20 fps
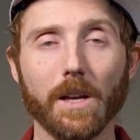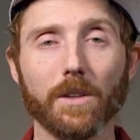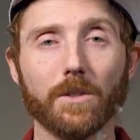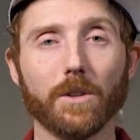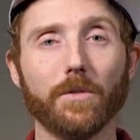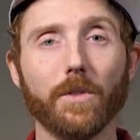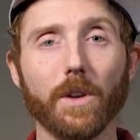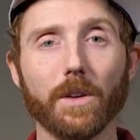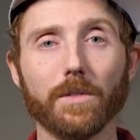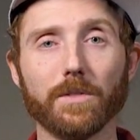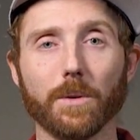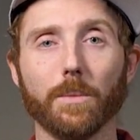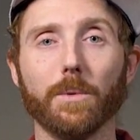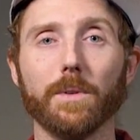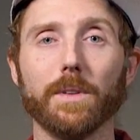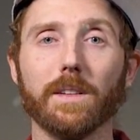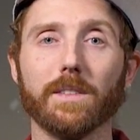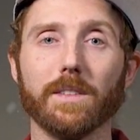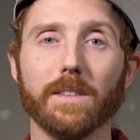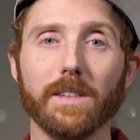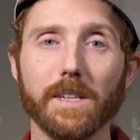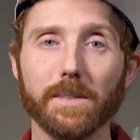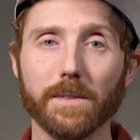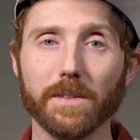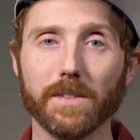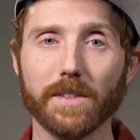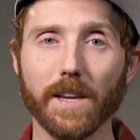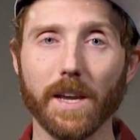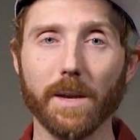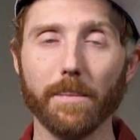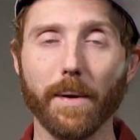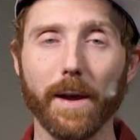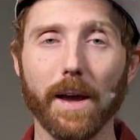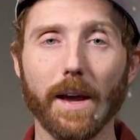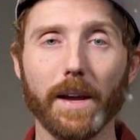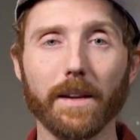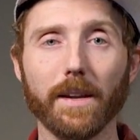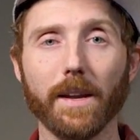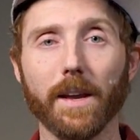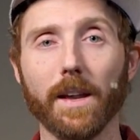So if you have someone that's in need of a skate
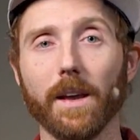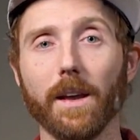bag,